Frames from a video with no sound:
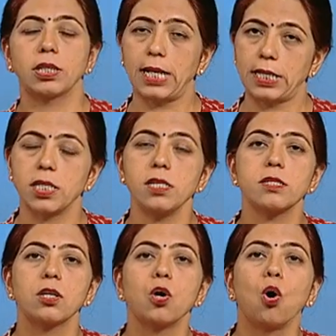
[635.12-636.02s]
That
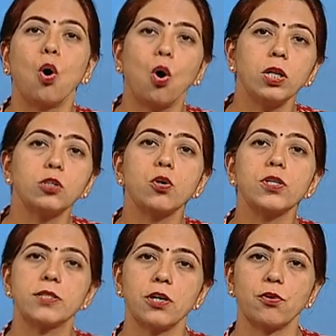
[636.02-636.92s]
is all
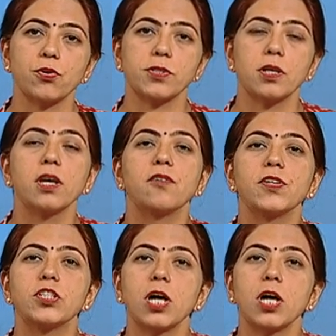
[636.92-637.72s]
those zeros which